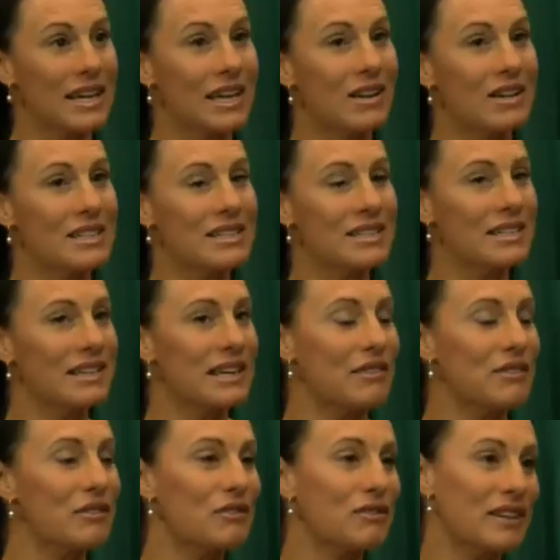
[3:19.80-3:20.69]
I didn't
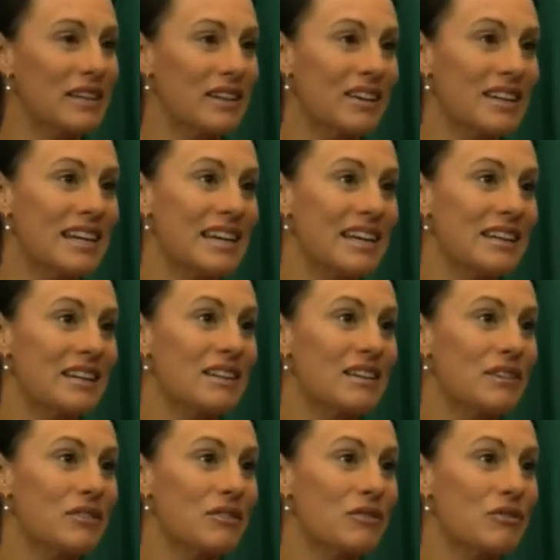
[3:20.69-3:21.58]
even feel I needed
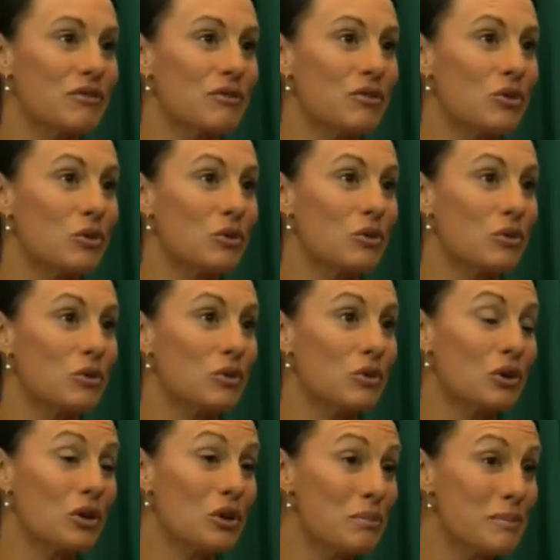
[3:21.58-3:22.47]
it
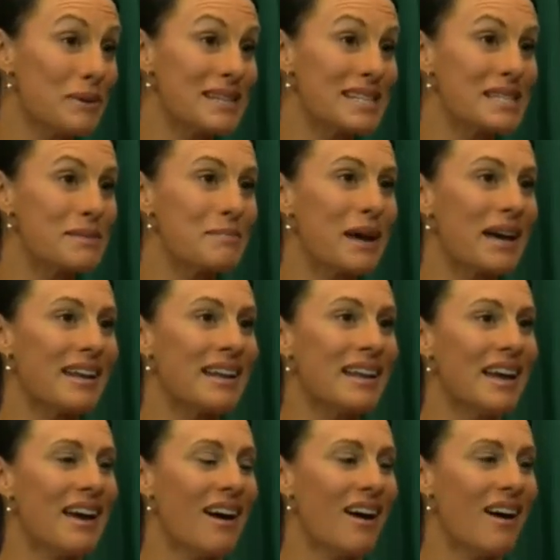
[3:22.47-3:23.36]
for Cooper's, but
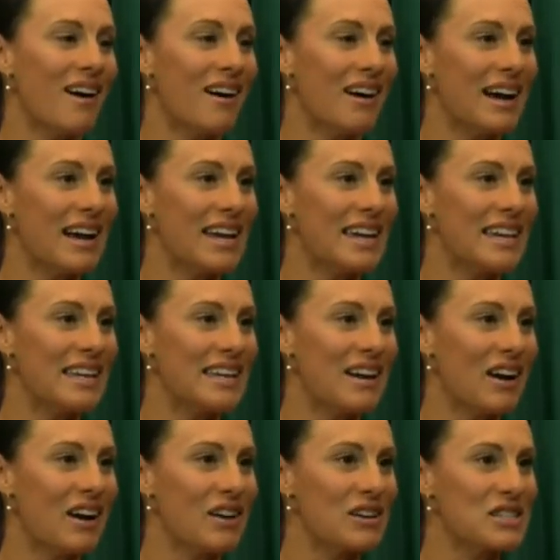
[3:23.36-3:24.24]

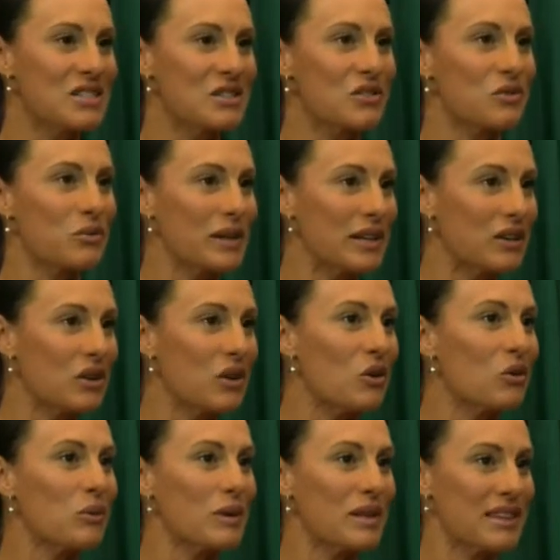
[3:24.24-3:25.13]
I sort of went
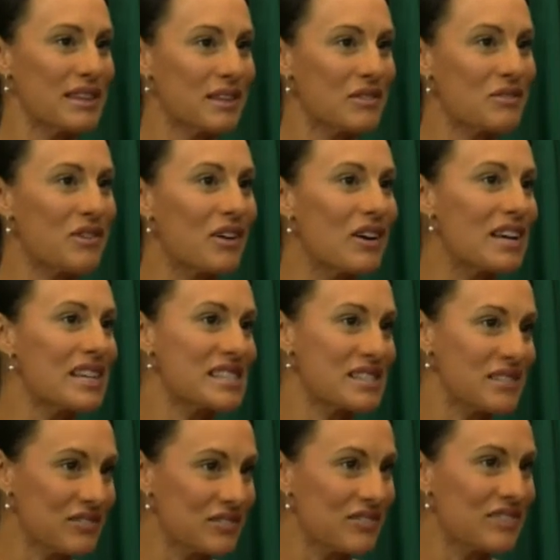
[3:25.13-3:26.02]
along with the
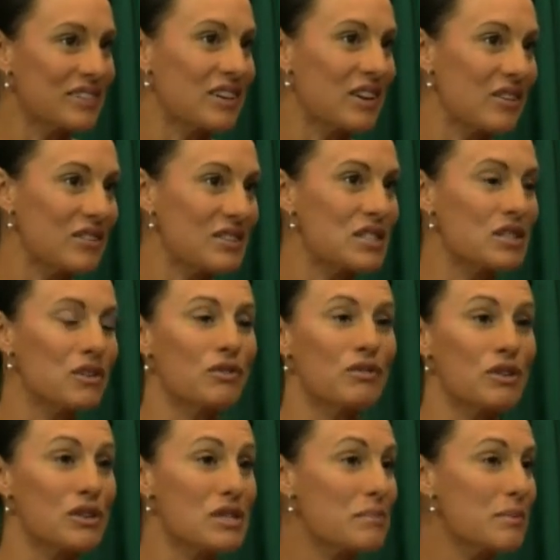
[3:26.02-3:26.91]
advice of, it's your
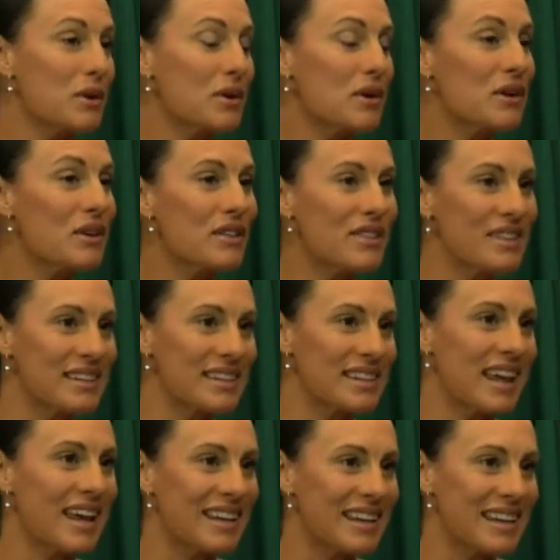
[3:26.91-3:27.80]
first birth
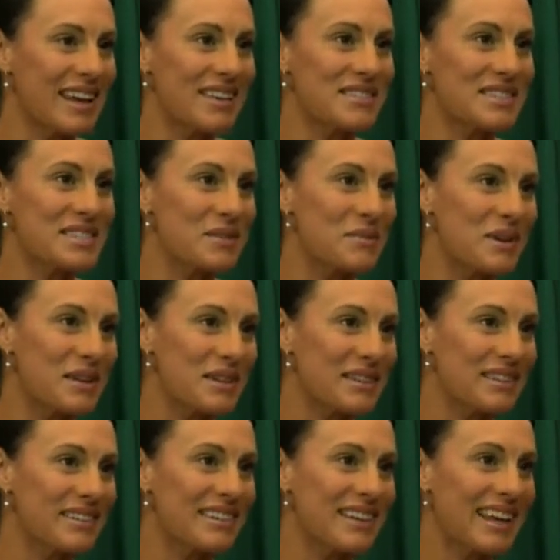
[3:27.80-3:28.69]
and have
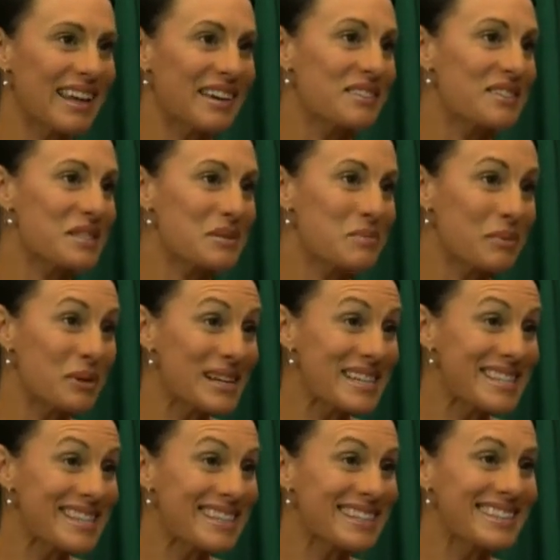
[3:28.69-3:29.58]
someone else
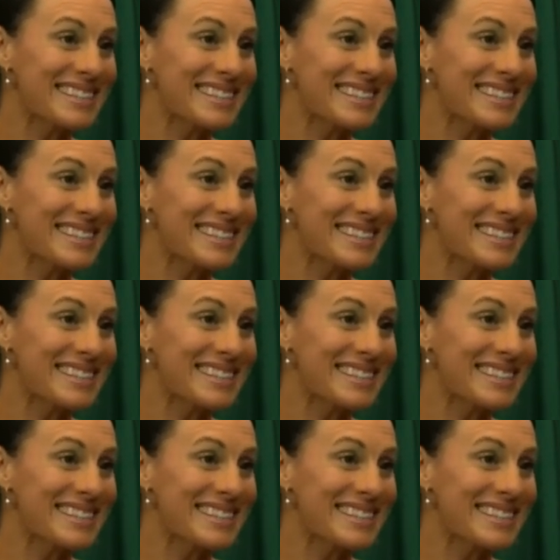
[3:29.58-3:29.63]
present.